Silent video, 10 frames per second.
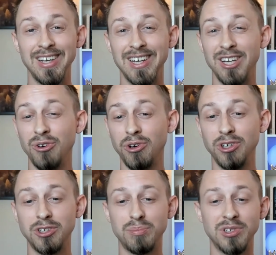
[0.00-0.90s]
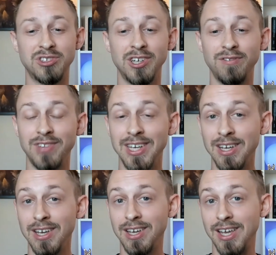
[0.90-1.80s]
in order to preserve the
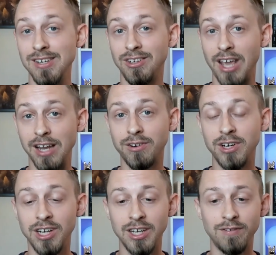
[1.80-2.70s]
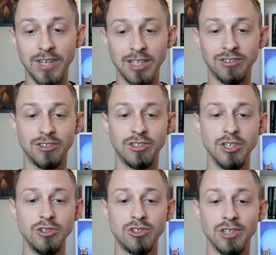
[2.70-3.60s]
integrity of the
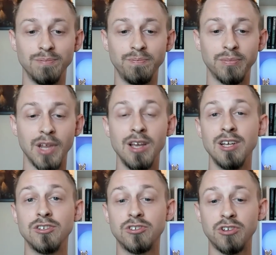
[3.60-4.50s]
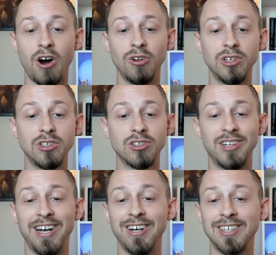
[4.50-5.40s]
institution, scholars,
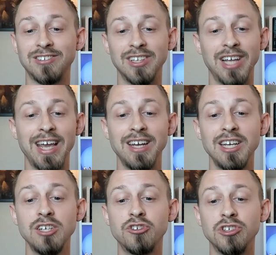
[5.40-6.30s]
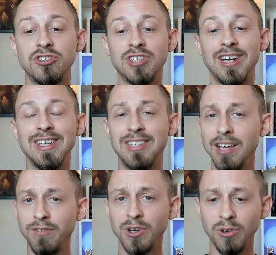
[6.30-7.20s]
clerics, and laity should study
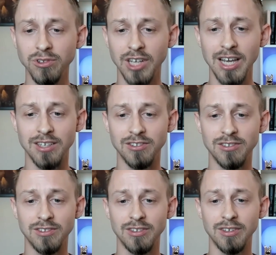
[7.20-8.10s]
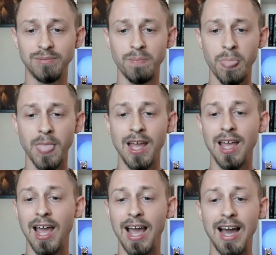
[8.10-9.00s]
difficult tests,
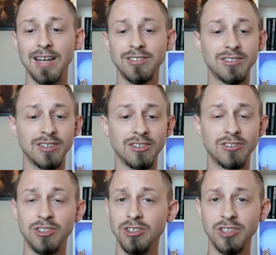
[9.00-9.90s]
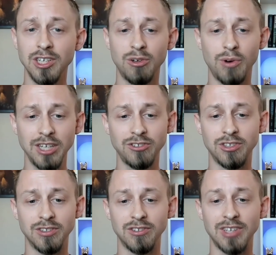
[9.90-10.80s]
ask searching
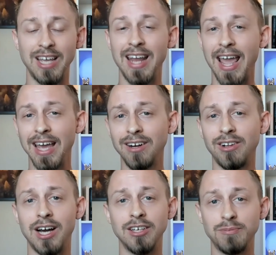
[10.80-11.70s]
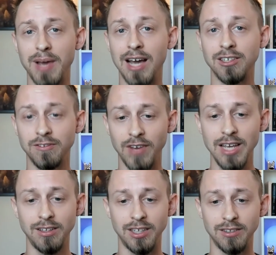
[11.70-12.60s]
questions, and analyze past
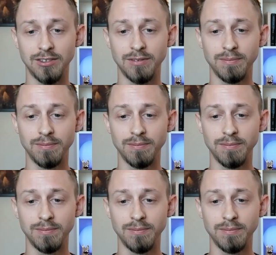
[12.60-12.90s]
failings.